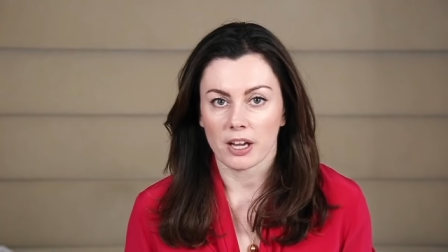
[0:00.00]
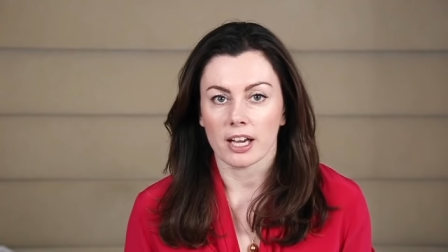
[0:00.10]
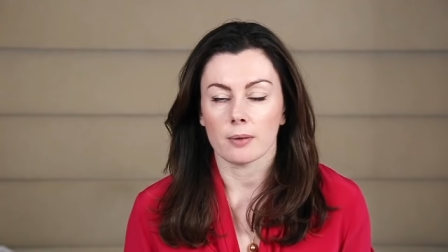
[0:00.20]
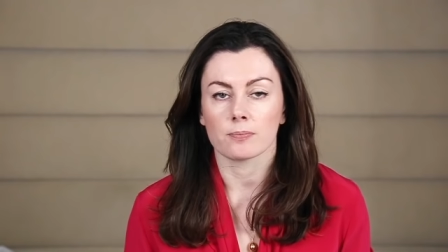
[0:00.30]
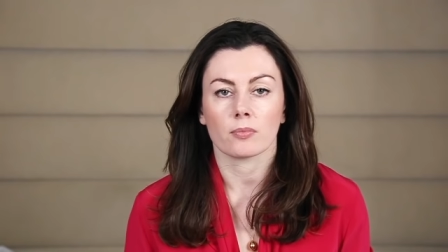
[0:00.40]

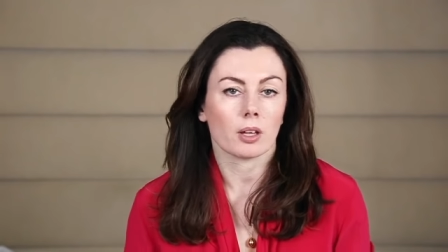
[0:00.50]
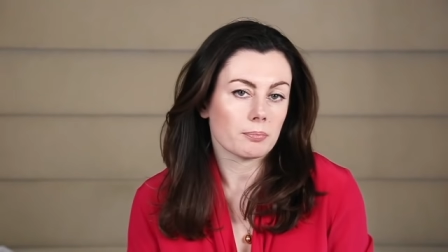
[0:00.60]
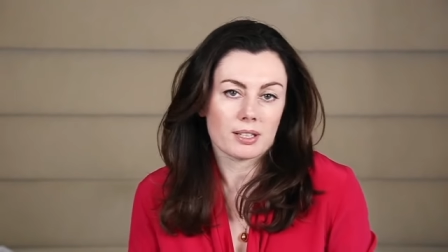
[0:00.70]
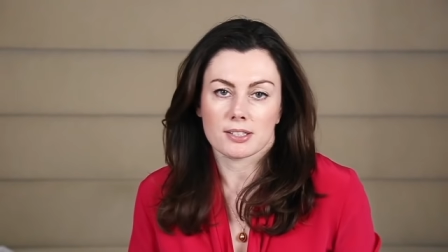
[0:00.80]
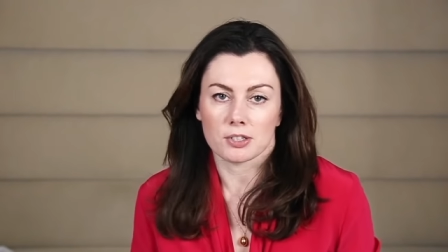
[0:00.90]

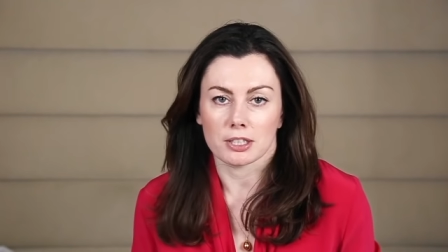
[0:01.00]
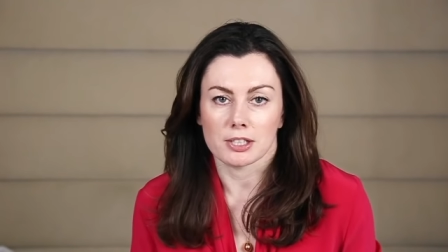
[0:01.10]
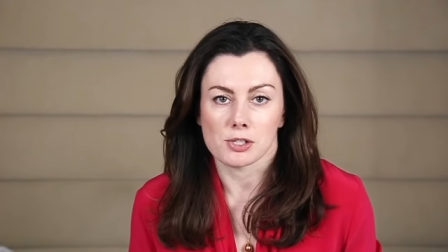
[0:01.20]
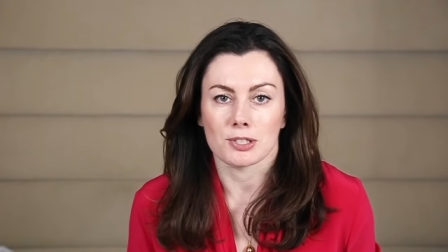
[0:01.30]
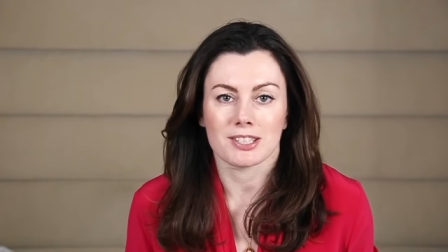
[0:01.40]
Plus they're
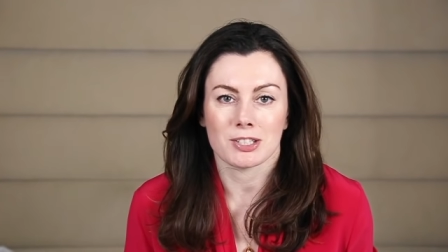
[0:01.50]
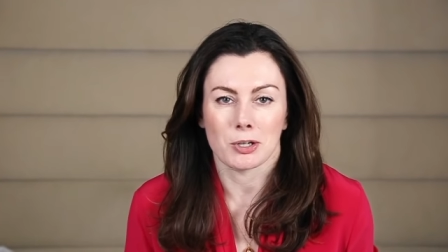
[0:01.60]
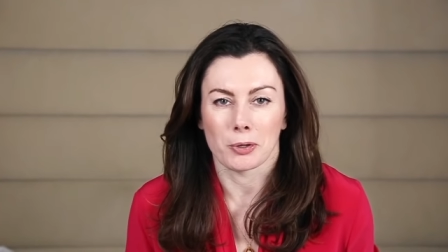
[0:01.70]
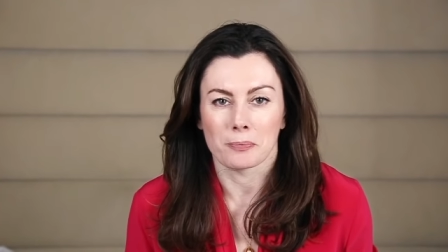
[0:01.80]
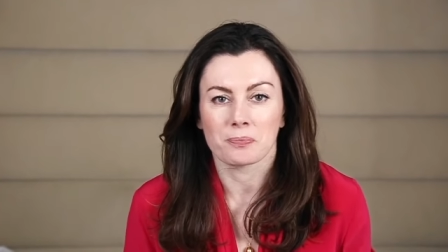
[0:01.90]
delicious
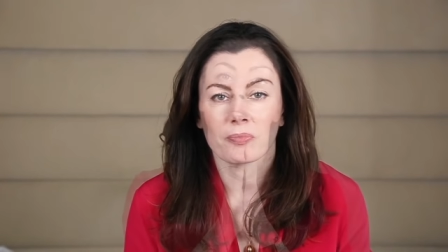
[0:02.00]
too.